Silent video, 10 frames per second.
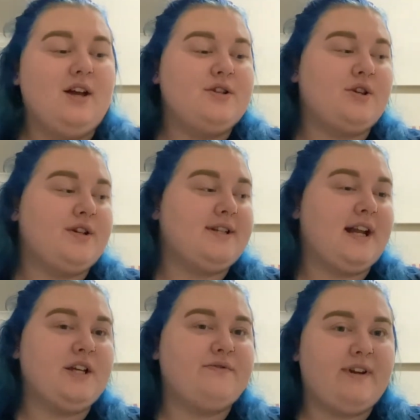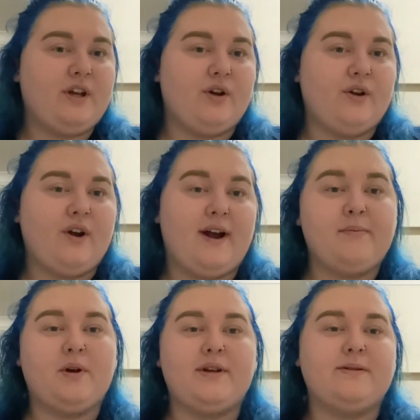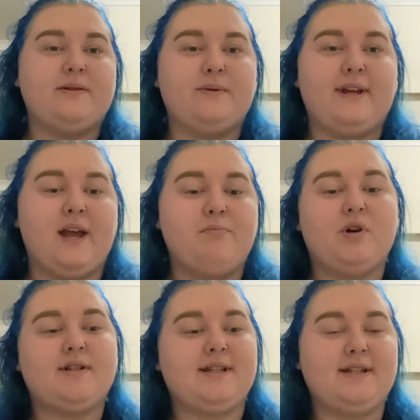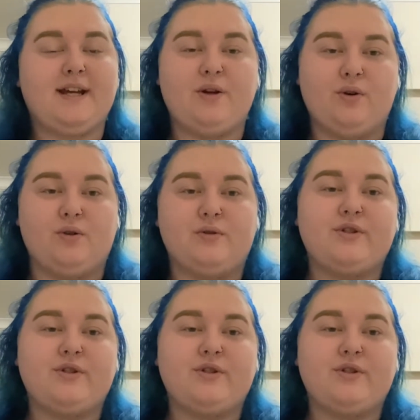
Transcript: So today's video, I'm going to be doing a Boxing Day haul.